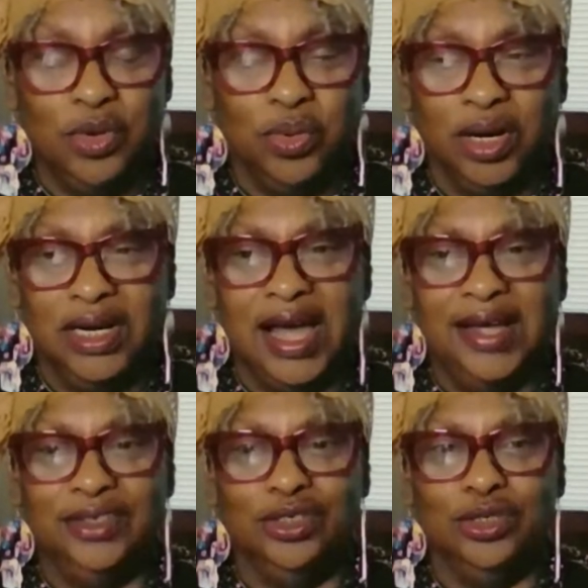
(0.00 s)
We're
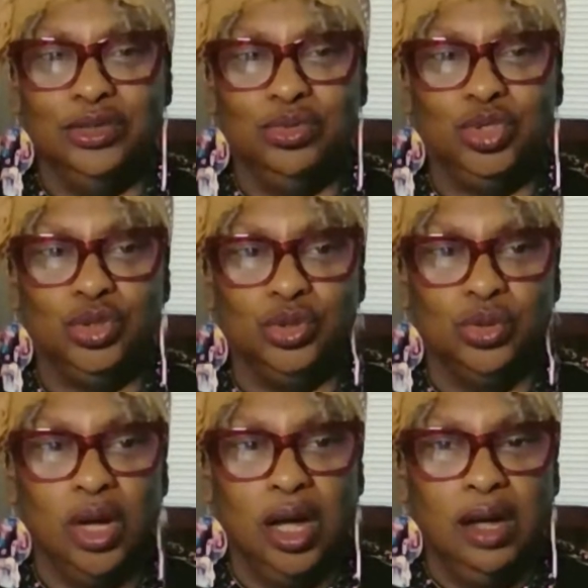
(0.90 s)
not new
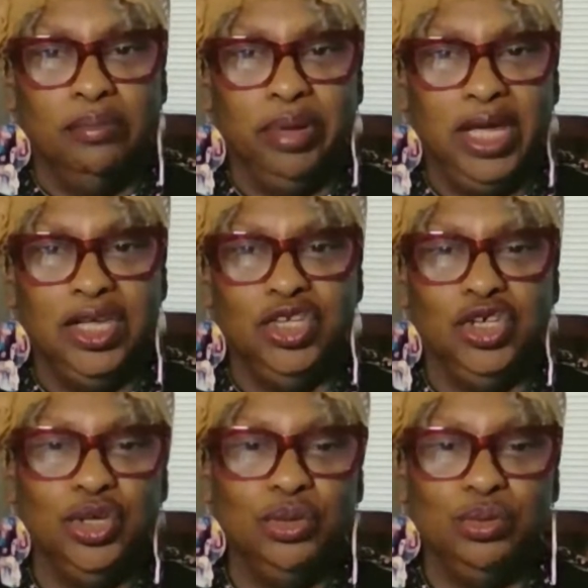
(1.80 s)
to being
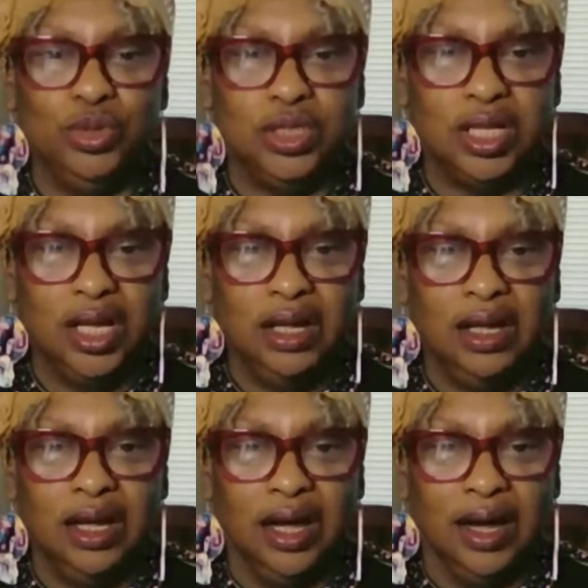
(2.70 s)
used
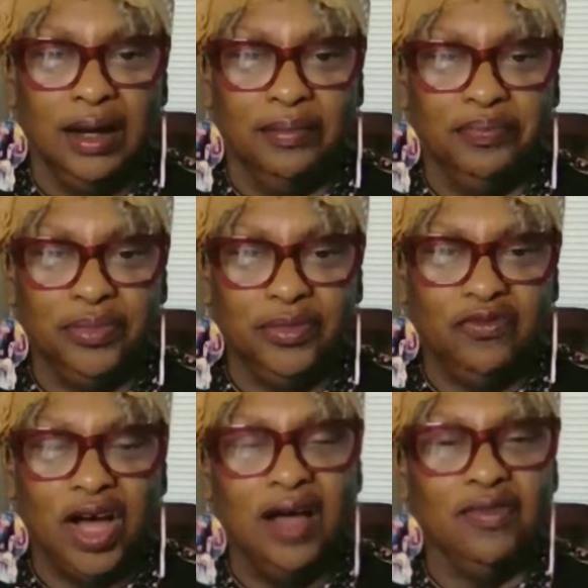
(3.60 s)

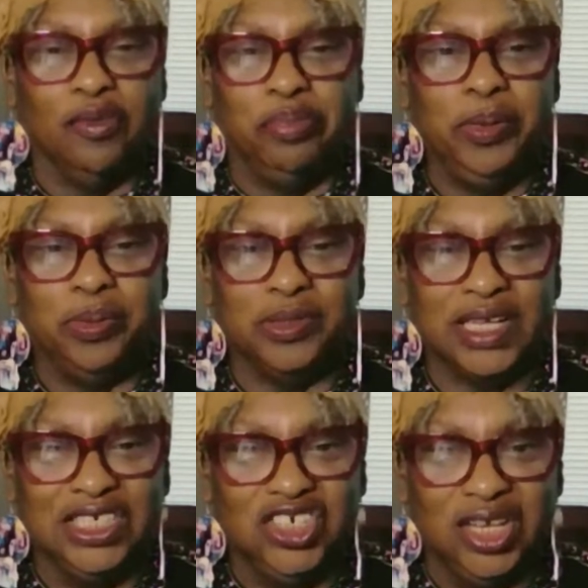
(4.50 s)
for other people's
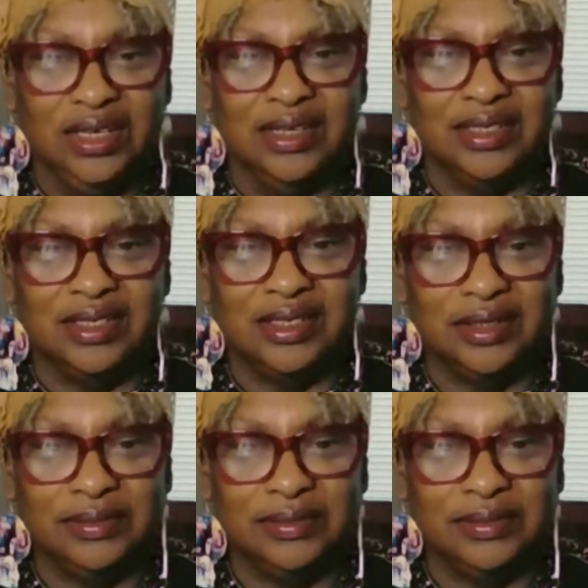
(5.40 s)
agendas.